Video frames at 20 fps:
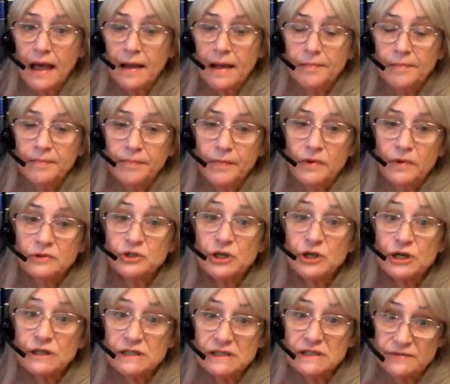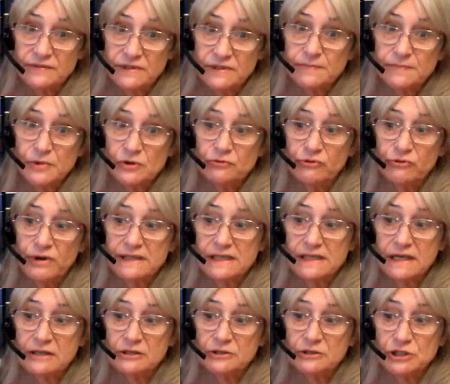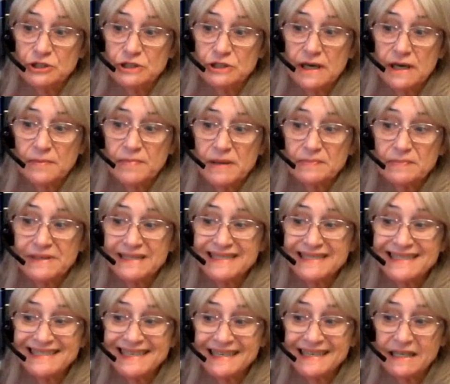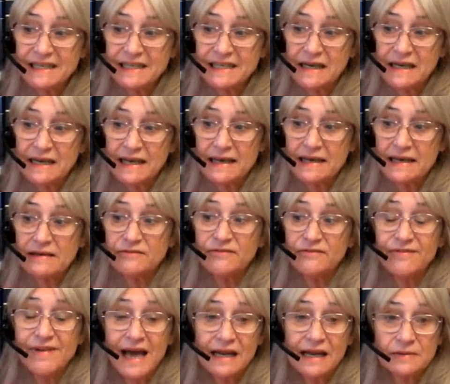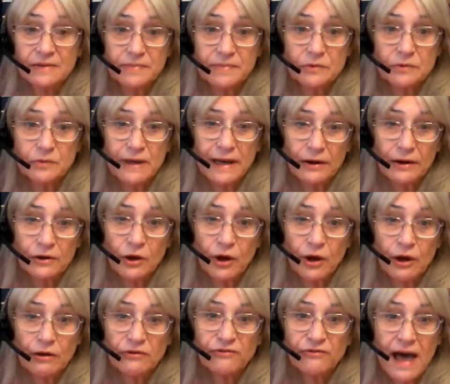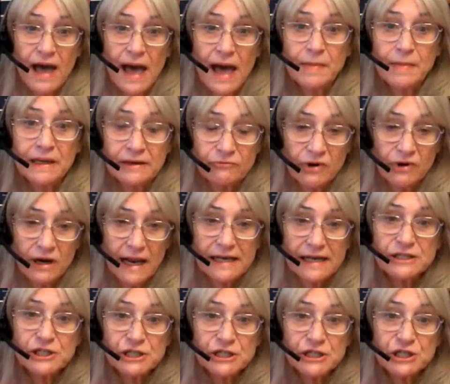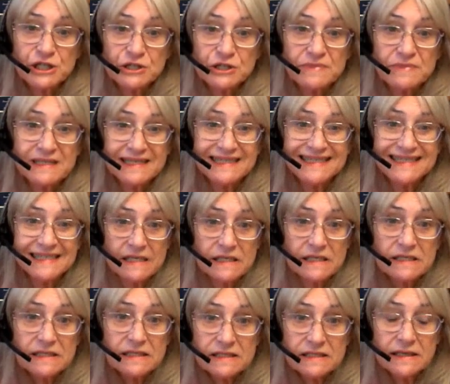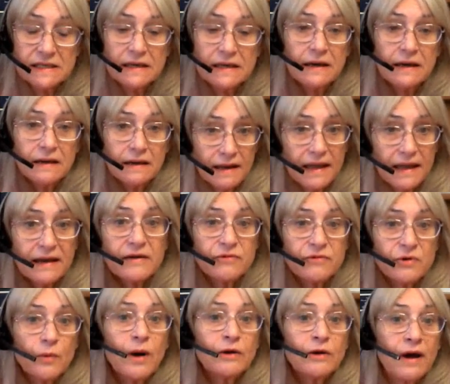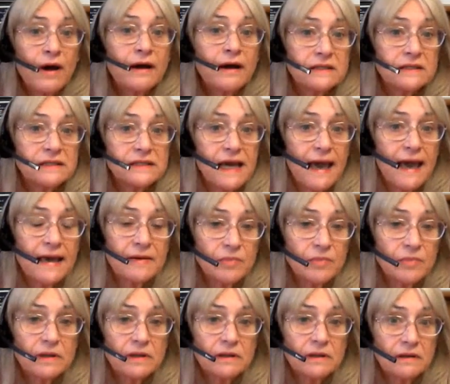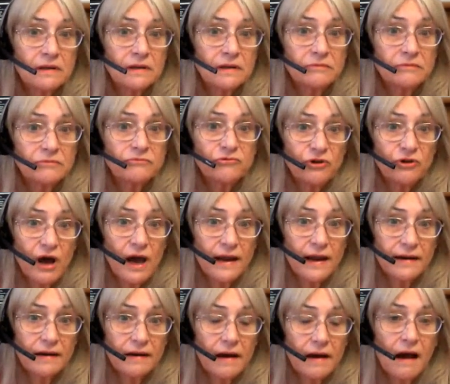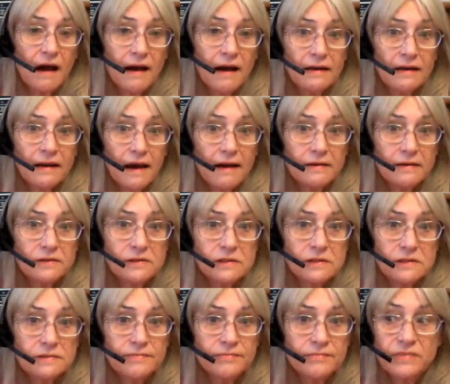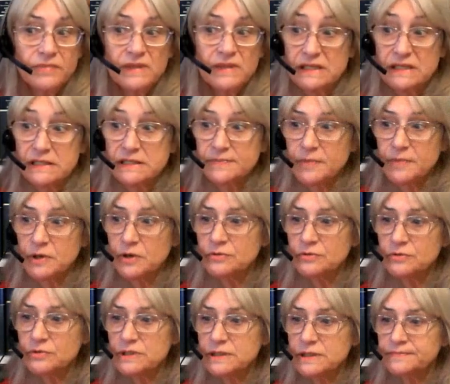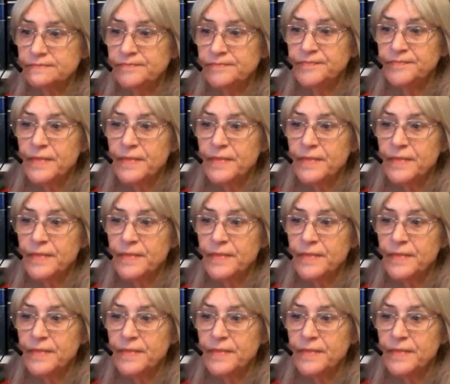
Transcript: Alternative dispute resolution can be particularly valuable when ongoing family relationships exist. Get everyone round a table and try and iron out the dispute.